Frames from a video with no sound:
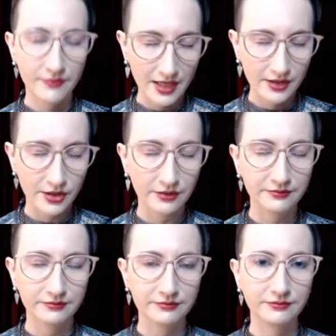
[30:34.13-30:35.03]
you. Uh,
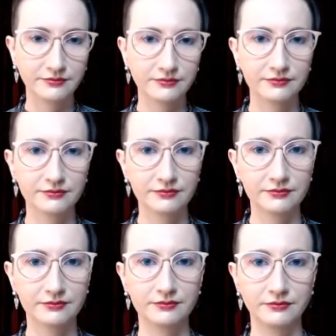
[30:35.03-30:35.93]
you you gave
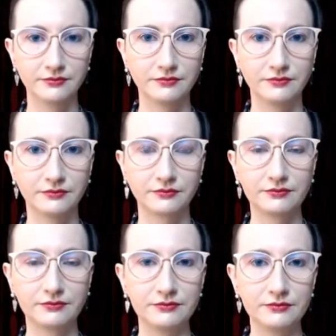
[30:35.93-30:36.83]
me a lot of
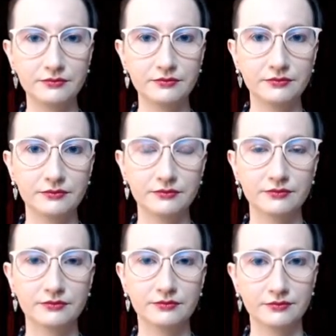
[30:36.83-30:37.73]
stuff to go through.
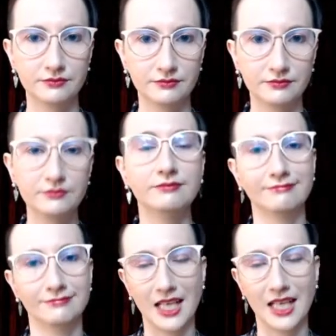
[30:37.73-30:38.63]
Mm-hmm. um,
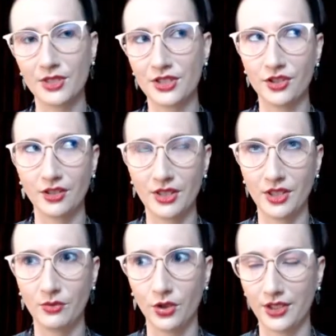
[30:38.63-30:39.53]
I wasn't sure what you
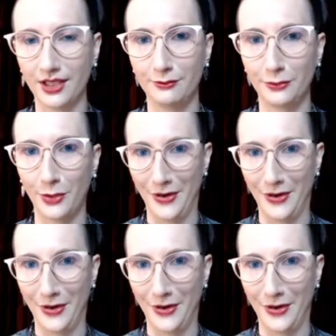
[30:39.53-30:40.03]
were looking for,